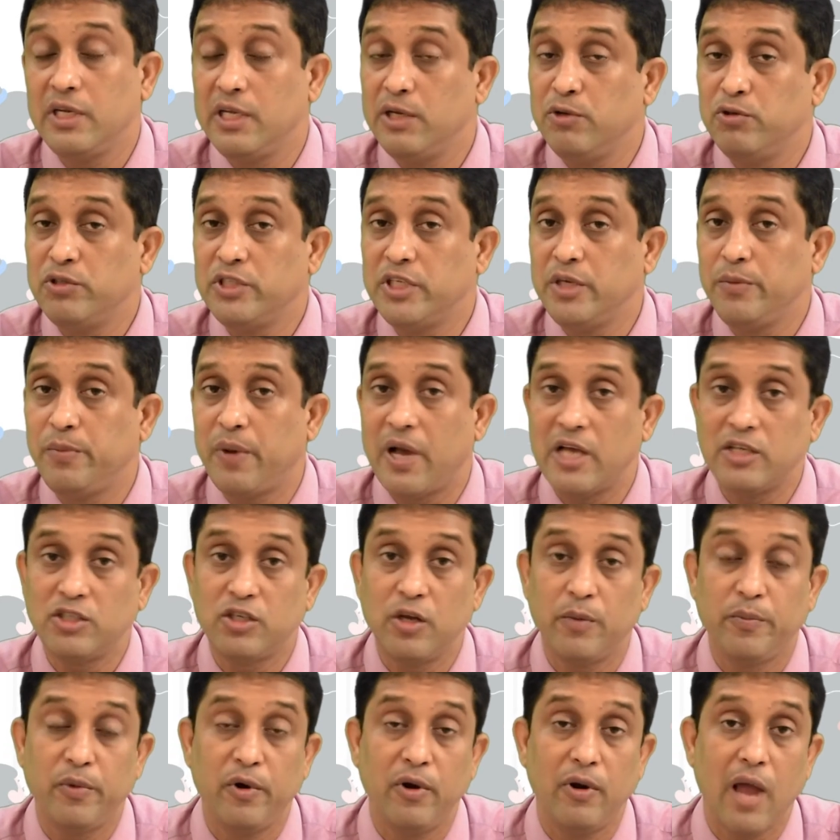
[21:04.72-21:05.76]
you see, first
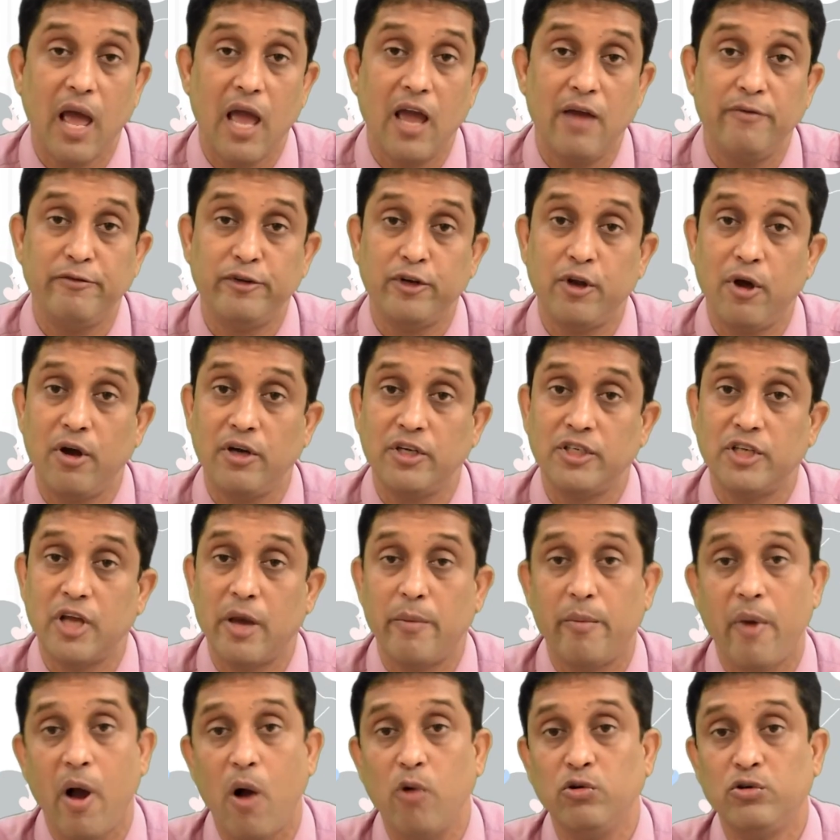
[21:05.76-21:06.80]
of all I have talked
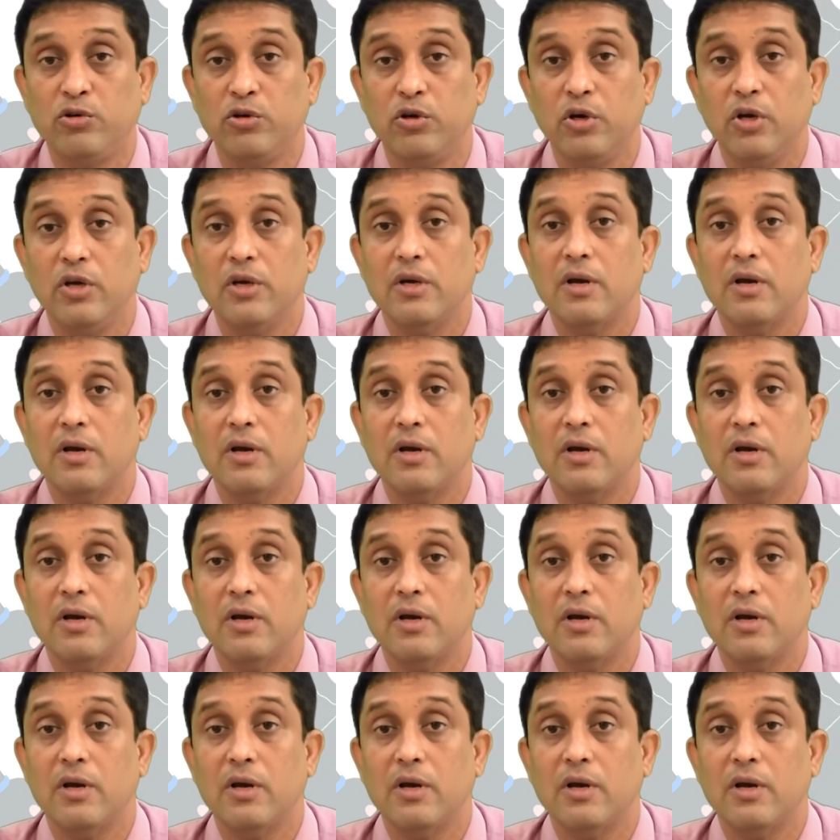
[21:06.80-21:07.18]
about